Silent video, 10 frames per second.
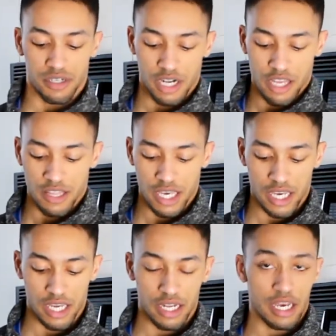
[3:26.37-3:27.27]
And
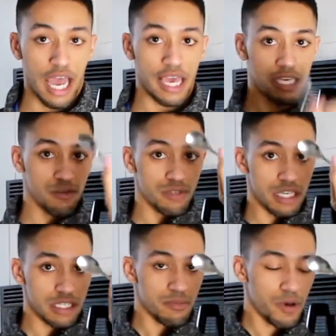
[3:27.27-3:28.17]
then I use a
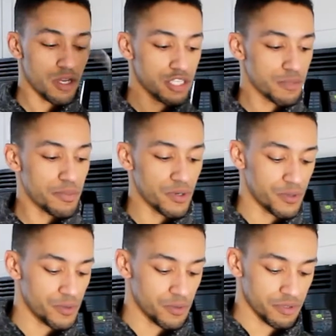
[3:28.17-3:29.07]
small
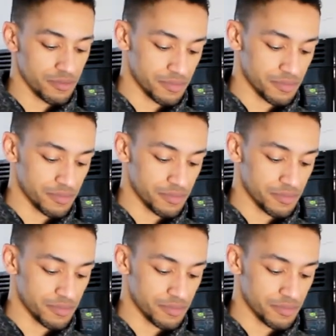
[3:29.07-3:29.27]
spoon.